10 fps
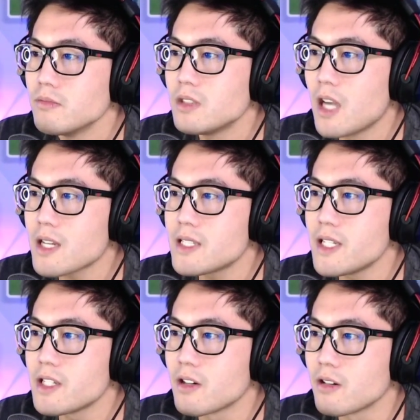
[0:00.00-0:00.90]
Duxy
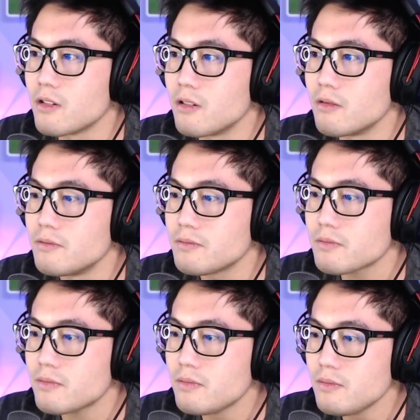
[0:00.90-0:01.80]
Turtle.
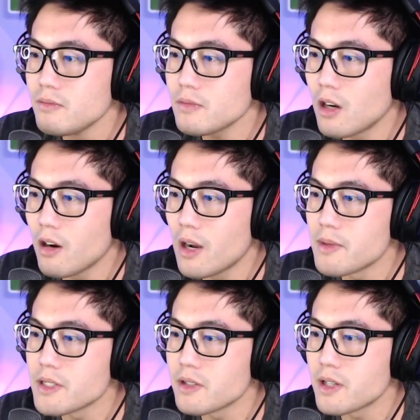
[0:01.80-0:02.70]
All right,
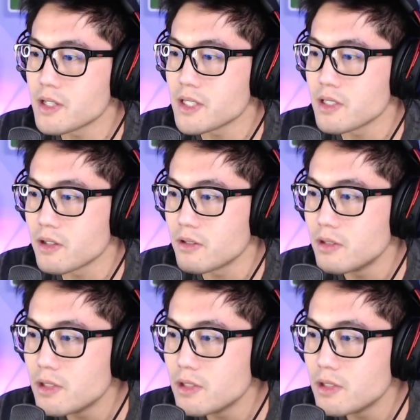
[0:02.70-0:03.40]
Mr. Duxy Turtle.